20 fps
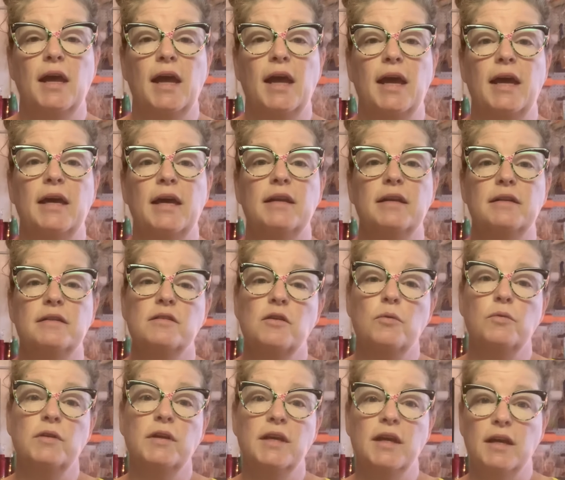And it's
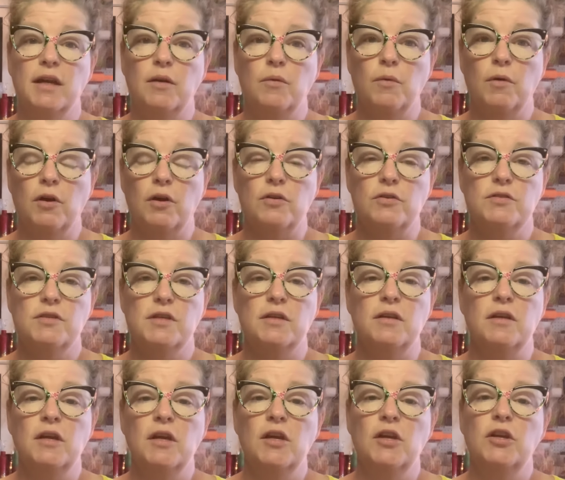only getting worse. And
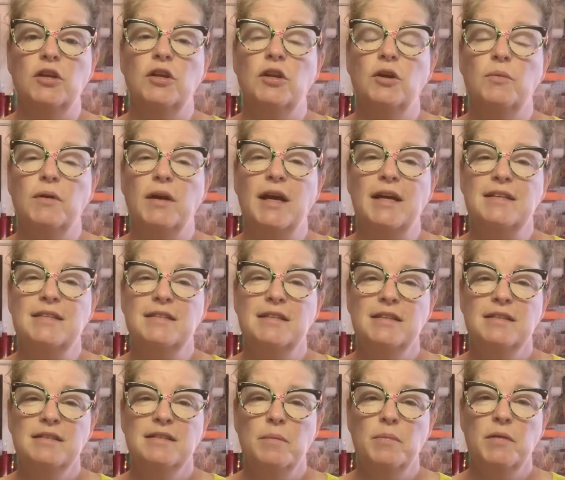you know, when I see
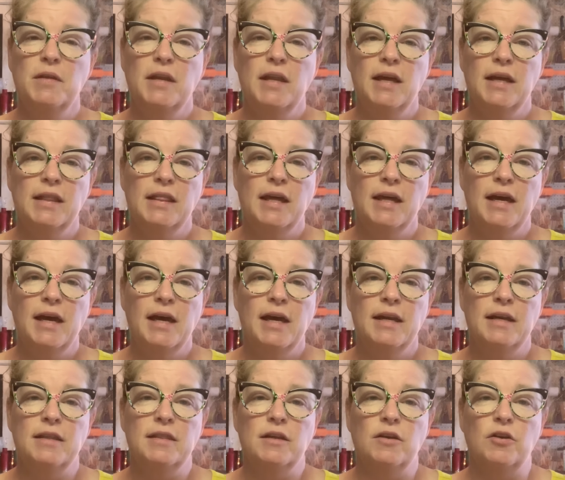something like that,
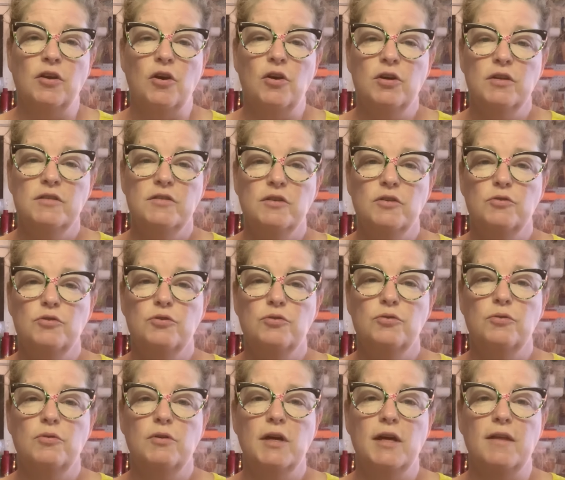and they're on
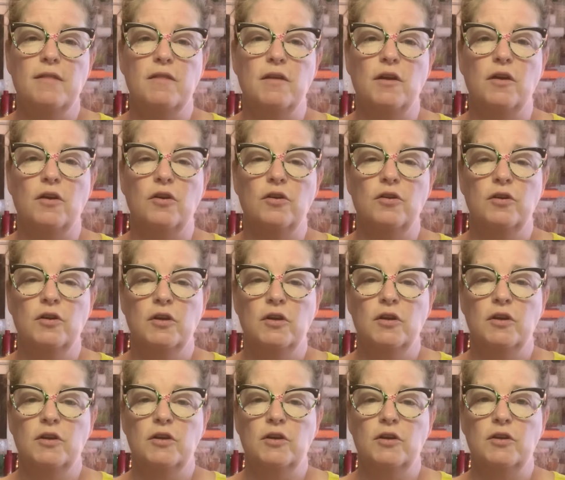social, and they're
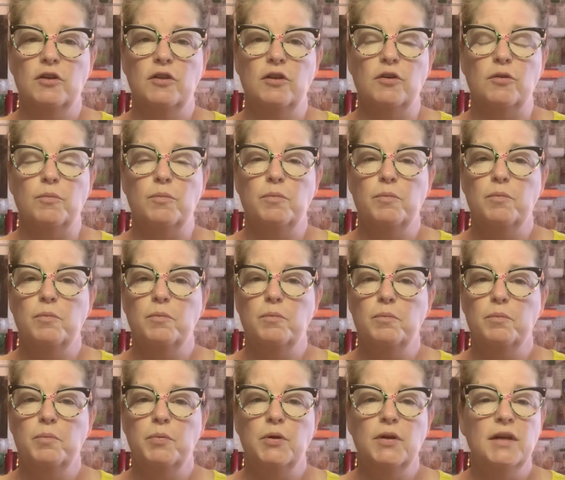
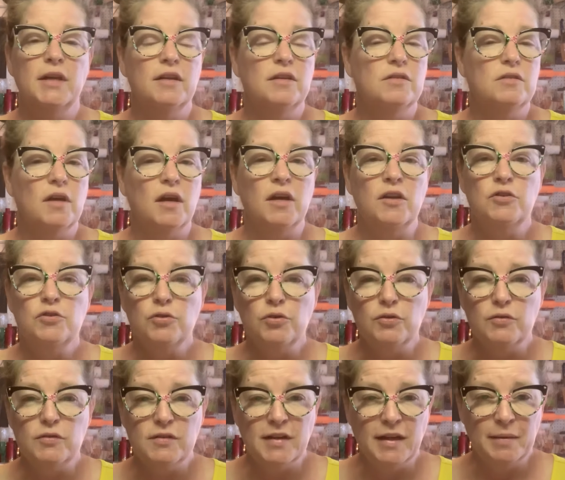putting untrue
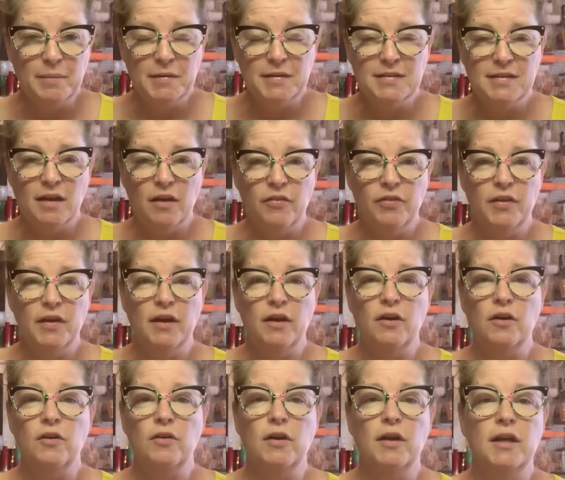statements out
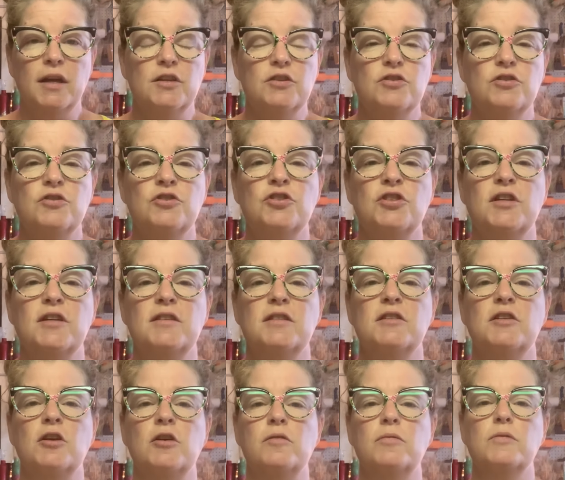there, it just
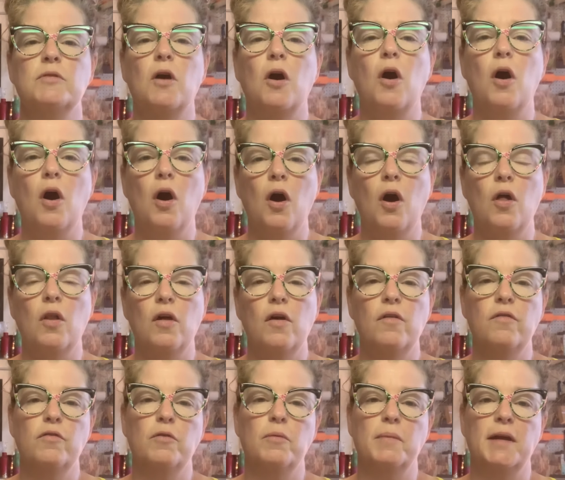goes all
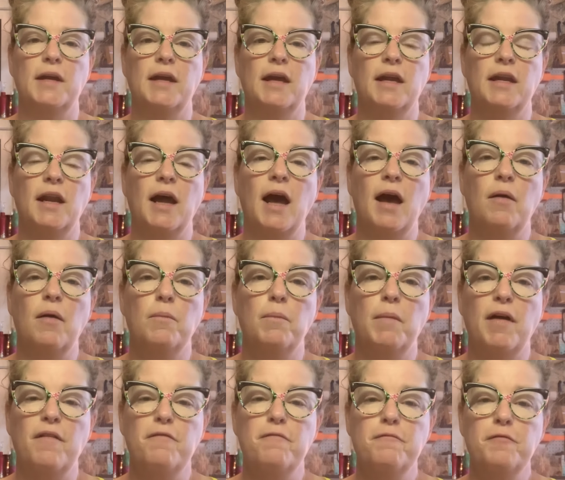over me. And
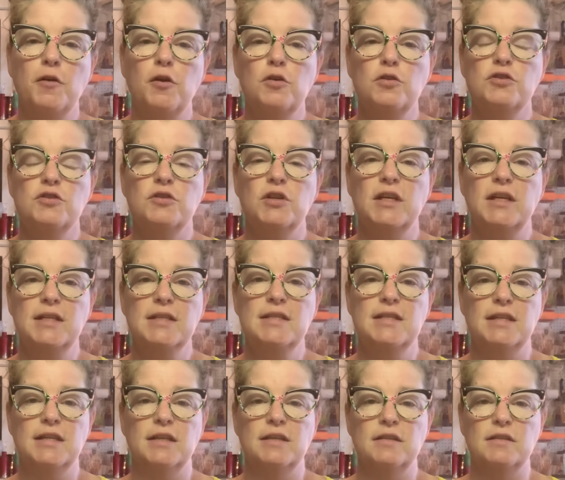my first
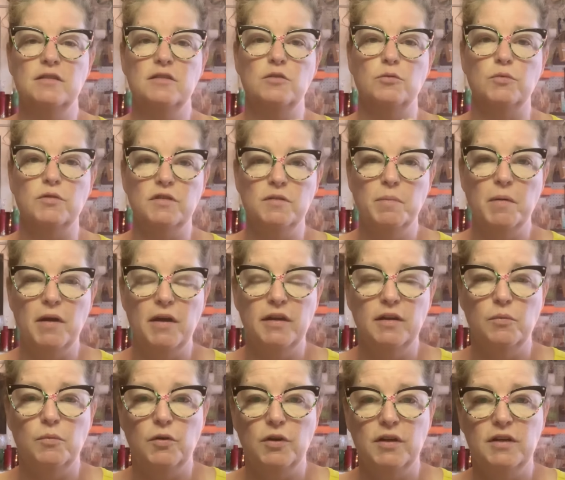instinct is to respond
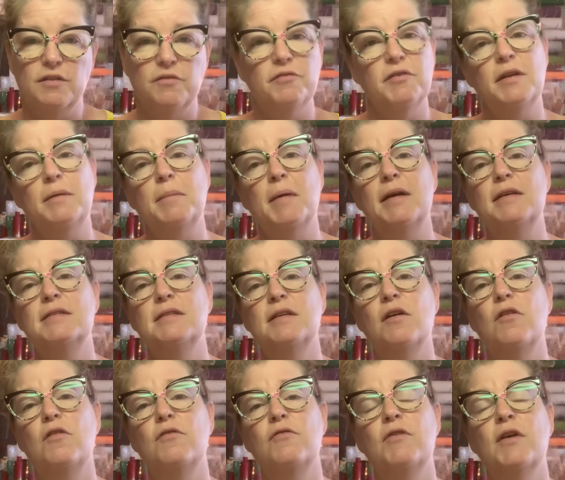and want to defend
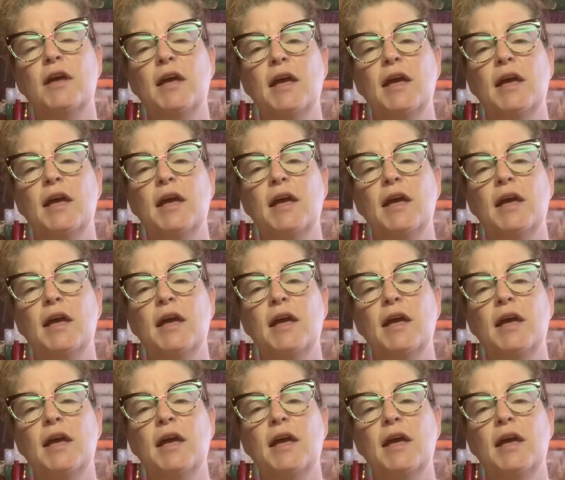myself.